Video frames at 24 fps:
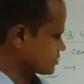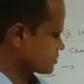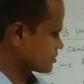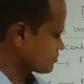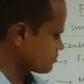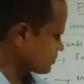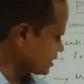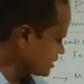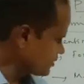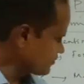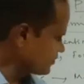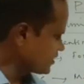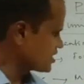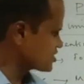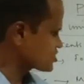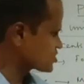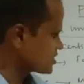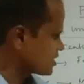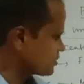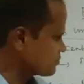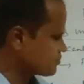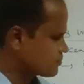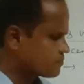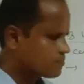multiplication
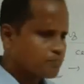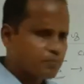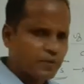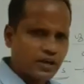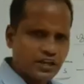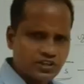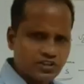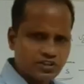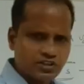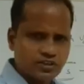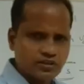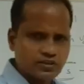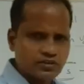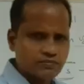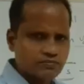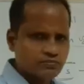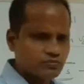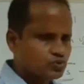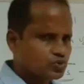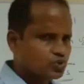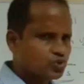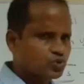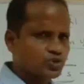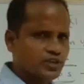of meter
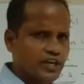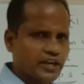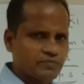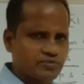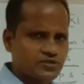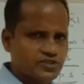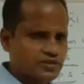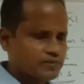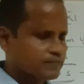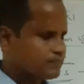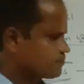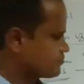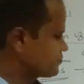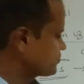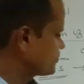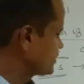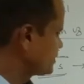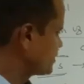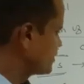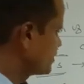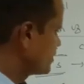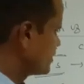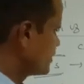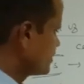2 times.
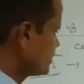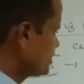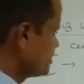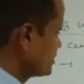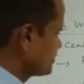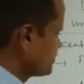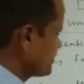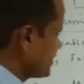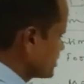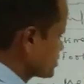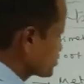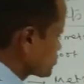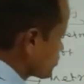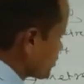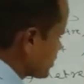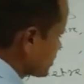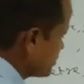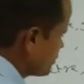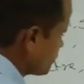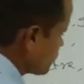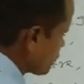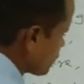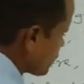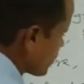Here next one,
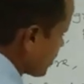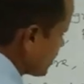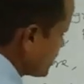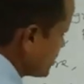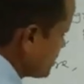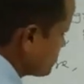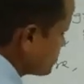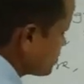volume